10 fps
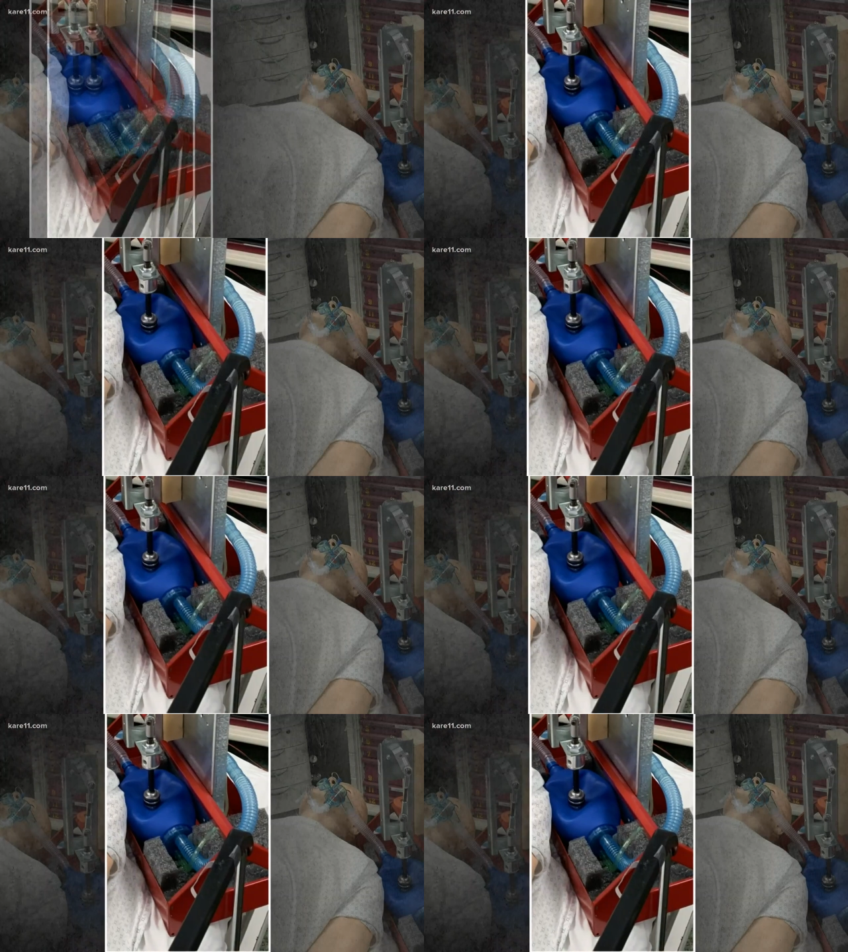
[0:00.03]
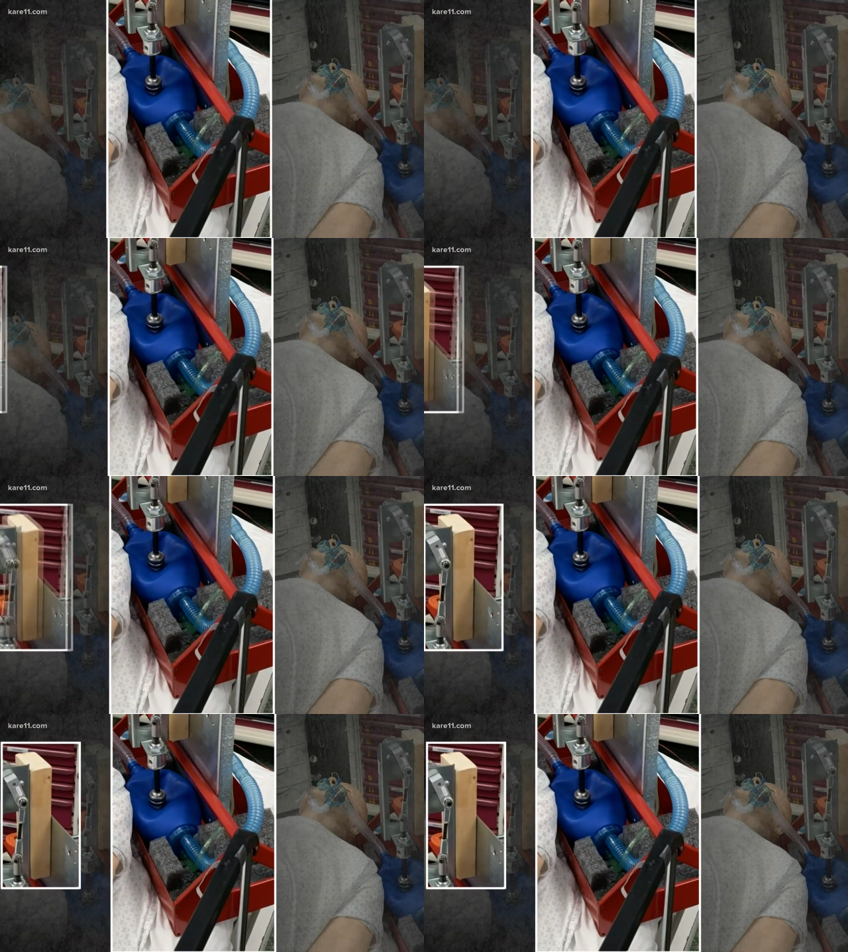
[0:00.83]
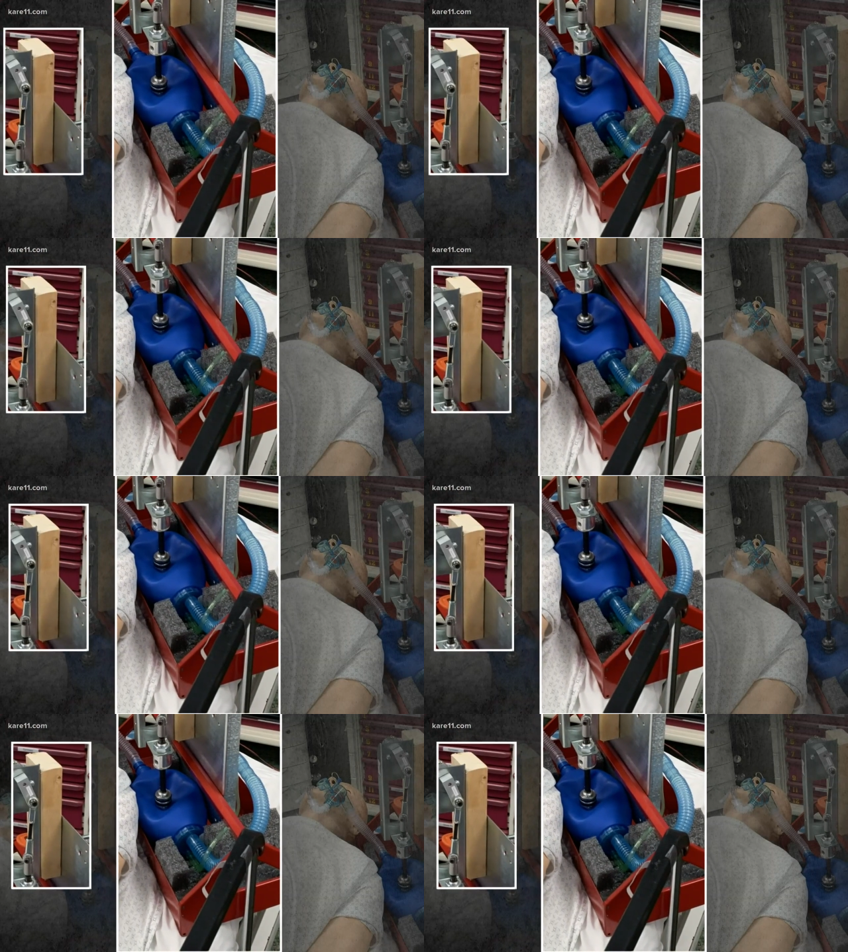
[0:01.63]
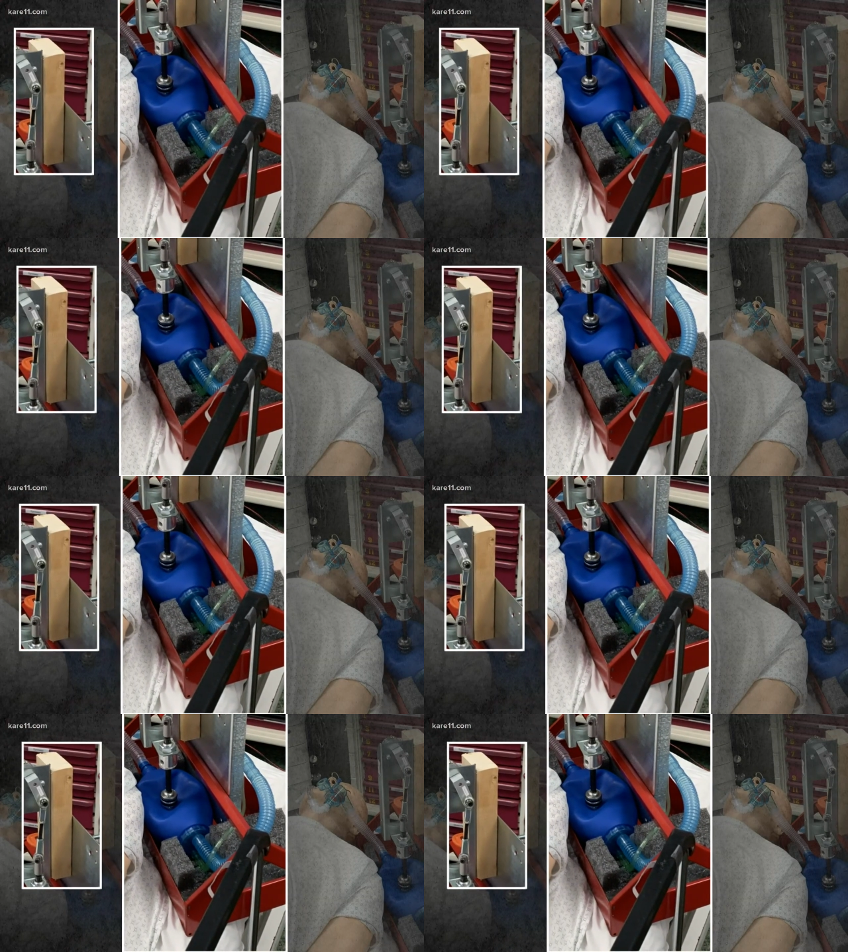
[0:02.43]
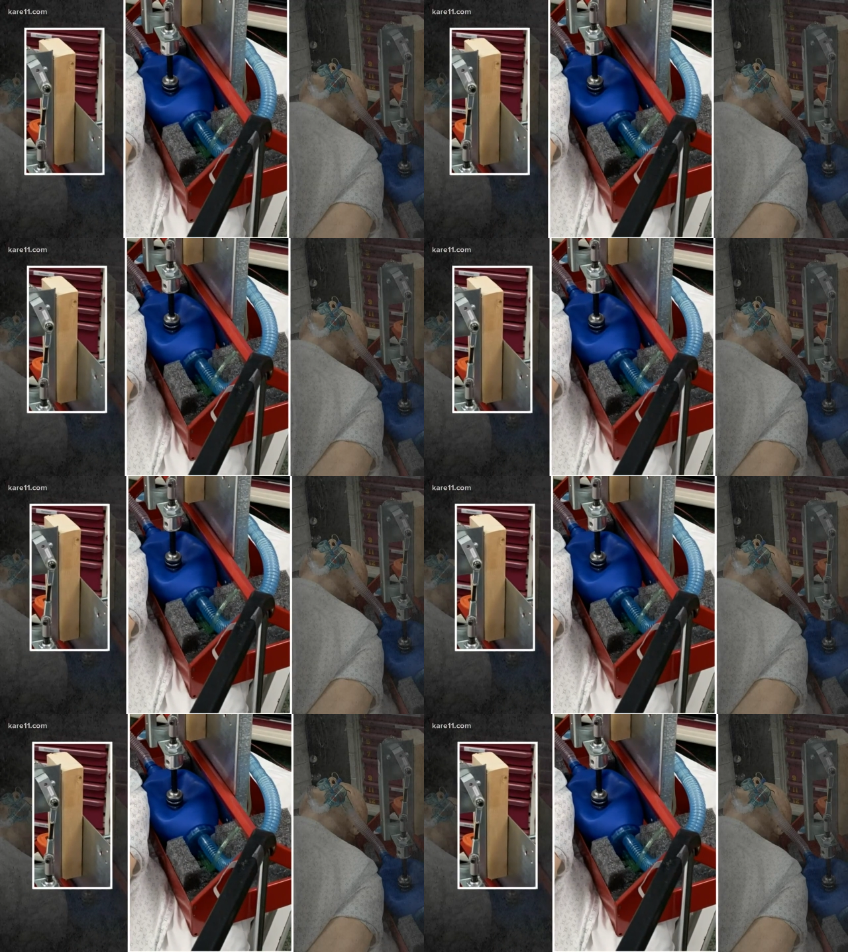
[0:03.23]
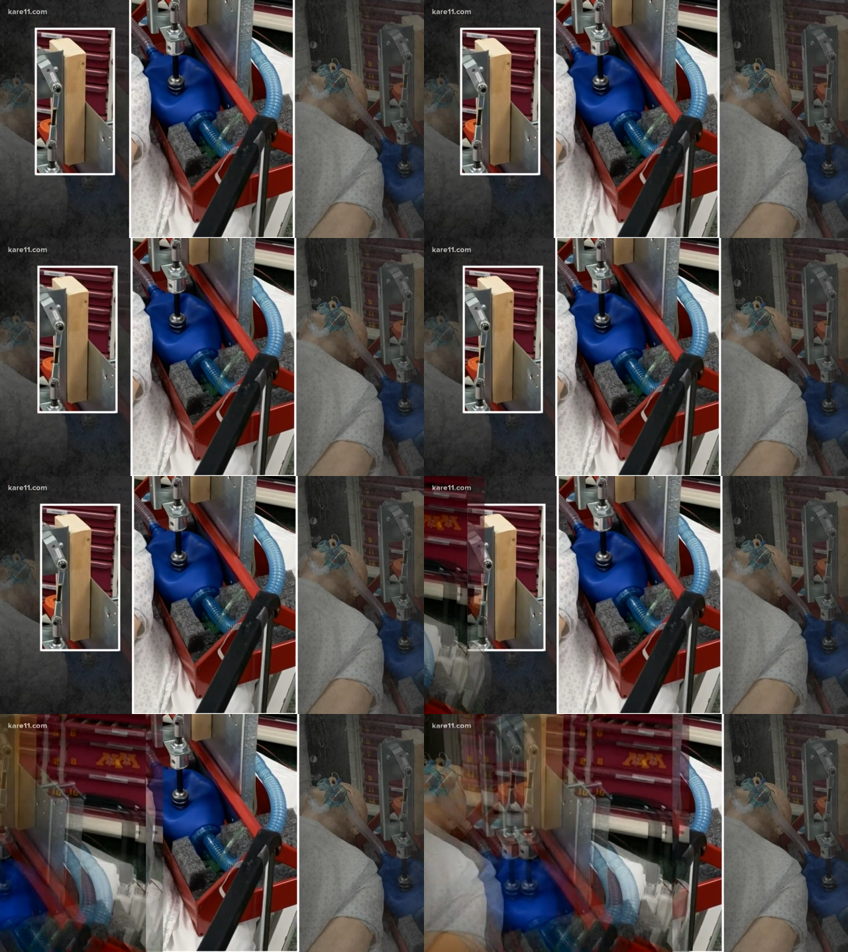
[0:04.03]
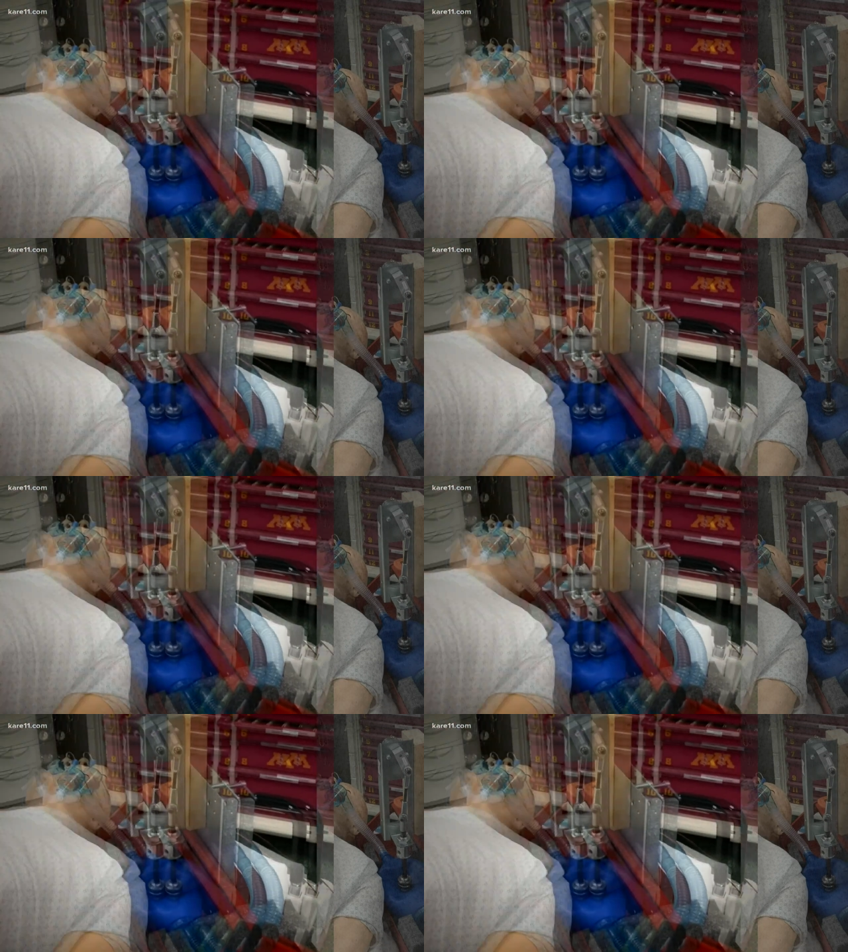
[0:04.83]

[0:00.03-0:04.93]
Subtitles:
[unreadable: no face in view]